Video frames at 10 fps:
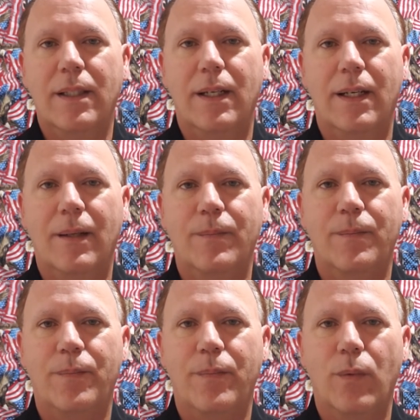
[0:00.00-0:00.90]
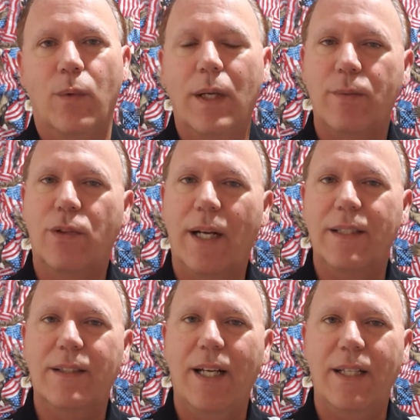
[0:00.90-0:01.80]
What I'm trying to
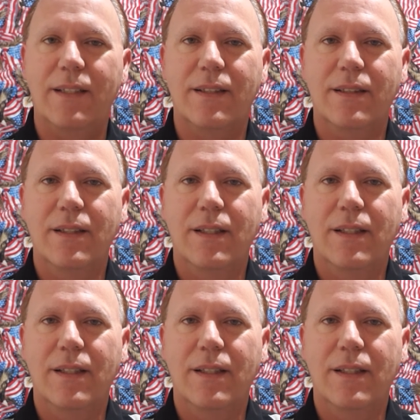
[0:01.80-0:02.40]
say is